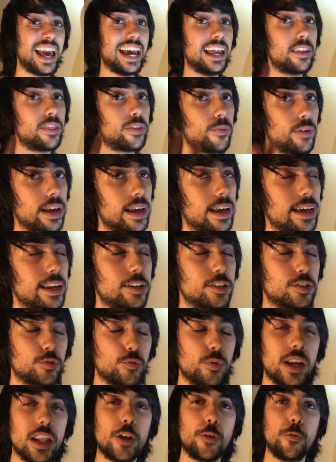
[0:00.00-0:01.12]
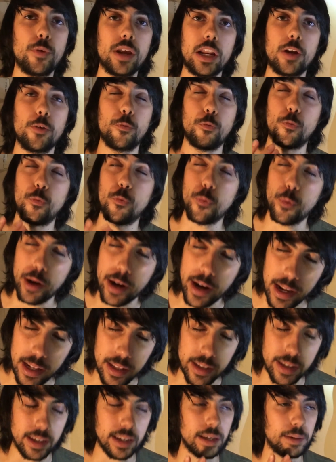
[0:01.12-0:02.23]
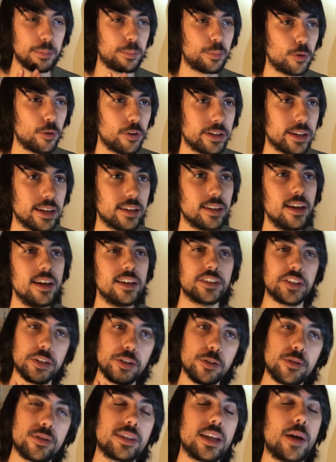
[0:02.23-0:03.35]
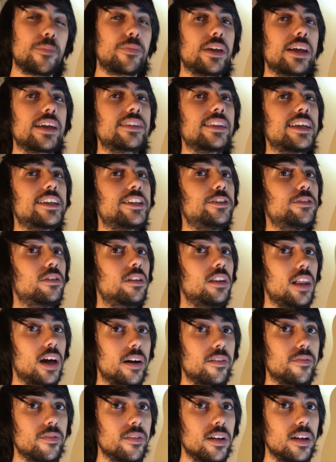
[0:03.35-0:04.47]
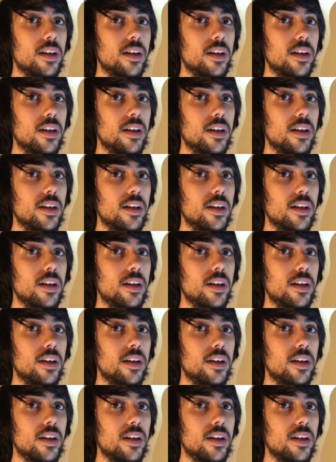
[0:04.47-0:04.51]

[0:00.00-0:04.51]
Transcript: And three, it is really, really, really important to do something that you love.